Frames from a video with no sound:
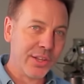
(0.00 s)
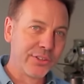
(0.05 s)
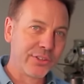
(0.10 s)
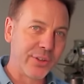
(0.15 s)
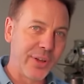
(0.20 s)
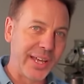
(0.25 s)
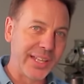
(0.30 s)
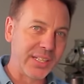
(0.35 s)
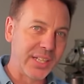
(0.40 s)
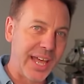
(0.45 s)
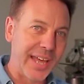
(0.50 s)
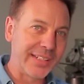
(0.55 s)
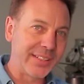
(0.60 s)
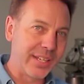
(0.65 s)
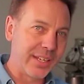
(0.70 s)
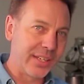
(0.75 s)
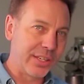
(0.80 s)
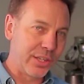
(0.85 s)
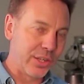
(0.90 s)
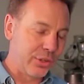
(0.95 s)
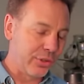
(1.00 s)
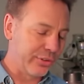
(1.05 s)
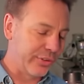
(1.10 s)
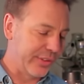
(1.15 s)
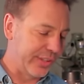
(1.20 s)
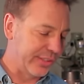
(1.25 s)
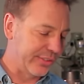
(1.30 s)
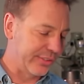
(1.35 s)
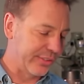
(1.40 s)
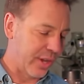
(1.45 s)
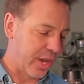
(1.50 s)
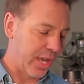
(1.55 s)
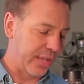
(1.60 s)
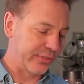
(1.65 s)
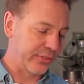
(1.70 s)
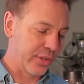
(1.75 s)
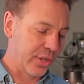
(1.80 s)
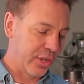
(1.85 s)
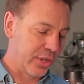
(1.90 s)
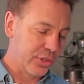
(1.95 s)
So I like to use these
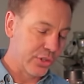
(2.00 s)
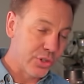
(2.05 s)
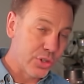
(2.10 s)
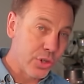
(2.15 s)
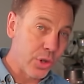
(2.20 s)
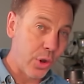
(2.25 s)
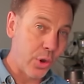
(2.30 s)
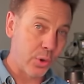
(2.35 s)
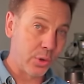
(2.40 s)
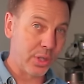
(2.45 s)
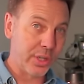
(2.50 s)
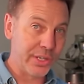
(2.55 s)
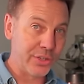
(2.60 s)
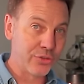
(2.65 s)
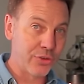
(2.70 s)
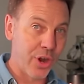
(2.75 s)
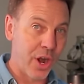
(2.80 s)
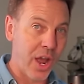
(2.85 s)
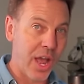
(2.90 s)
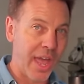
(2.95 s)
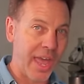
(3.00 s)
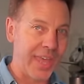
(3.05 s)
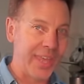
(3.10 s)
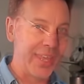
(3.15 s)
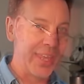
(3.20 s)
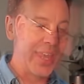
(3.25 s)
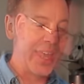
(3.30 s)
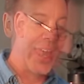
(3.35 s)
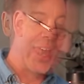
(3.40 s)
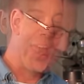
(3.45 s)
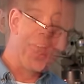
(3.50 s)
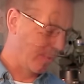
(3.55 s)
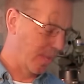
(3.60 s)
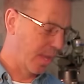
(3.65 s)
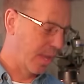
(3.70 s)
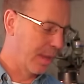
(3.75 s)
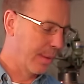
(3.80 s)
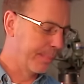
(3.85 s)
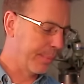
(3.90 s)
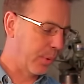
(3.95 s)
saws totally dry.
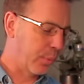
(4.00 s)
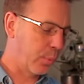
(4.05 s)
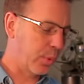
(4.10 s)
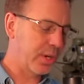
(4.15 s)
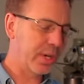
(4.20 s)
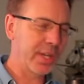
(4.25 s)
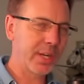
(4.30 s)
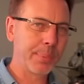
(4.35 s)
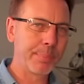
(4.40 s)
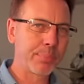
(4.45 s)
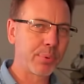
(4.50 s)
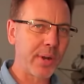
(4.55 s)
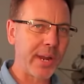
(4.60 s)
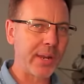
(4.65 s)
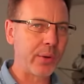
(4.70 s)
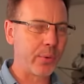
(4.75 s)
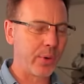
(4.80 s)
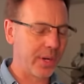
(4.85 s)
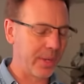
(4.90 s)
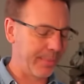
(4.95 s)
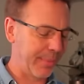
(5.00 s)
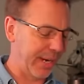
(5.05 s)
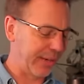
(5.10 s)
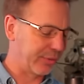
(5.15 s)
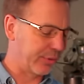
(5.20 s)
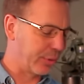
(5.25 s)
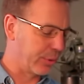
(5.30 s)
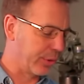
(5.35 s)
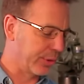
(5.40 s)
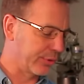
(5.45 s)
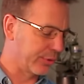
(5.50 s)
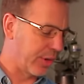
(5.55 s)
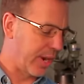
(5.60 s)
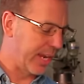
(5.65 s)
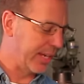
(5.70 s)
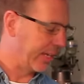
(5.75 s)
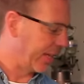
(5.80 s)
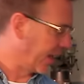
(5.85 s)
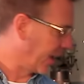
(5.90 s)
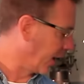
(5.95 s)
But we're going to break one of my rules
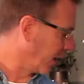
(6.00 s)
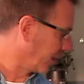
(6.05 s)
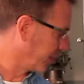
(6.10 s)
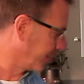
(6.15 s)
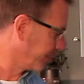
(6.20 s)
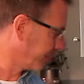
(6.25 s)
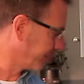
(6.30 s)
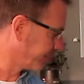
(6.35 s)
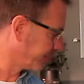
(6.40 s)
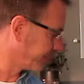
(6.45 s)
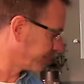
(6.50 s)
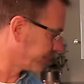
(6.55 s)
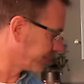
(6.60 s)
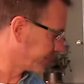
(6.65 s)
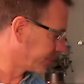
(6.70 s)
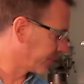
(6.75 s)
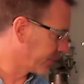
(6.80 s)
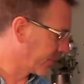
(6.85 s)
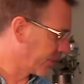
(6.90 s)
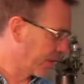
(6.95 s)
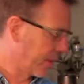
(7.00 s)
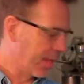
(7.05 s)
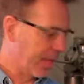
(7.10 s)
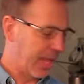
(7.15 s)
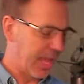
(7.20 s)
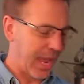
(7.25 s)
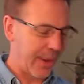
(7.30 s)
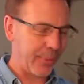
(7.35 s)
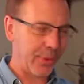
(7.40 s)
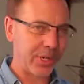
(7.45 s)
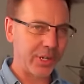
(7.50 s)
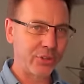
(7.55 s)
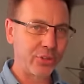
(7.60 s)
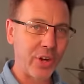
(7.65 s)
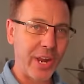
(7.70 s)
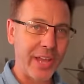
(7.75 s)
right now and we're going to